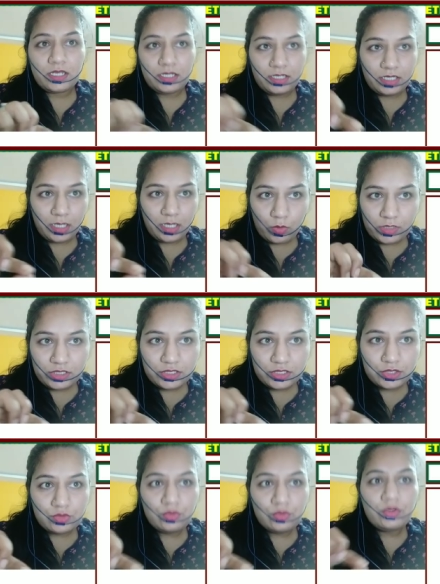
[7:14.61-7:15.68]
equals
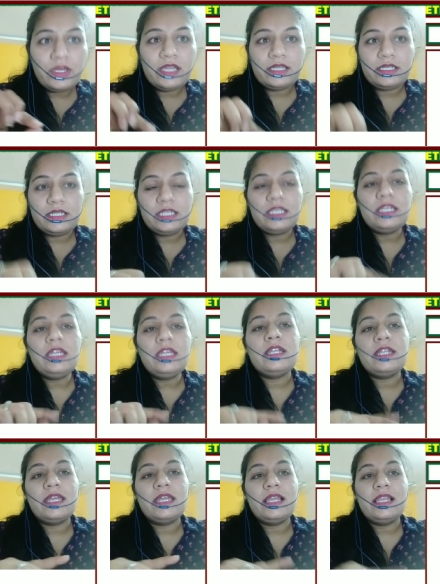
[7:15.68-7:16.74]
to d
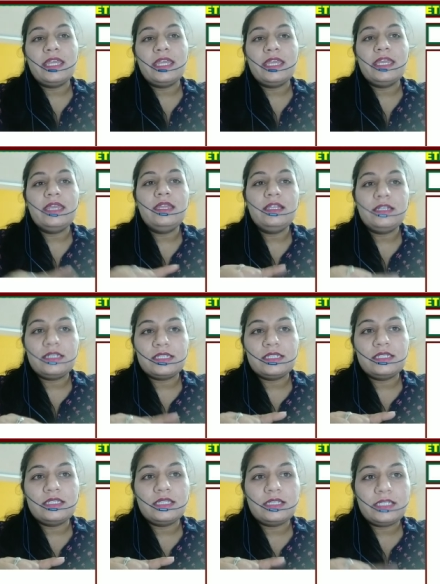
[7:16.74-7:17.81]
del A
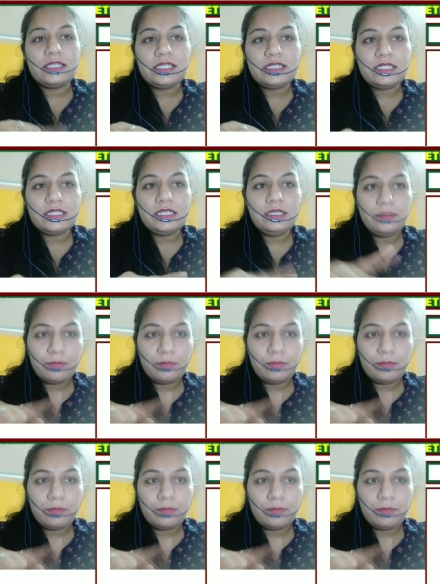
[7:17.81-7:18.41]
T dt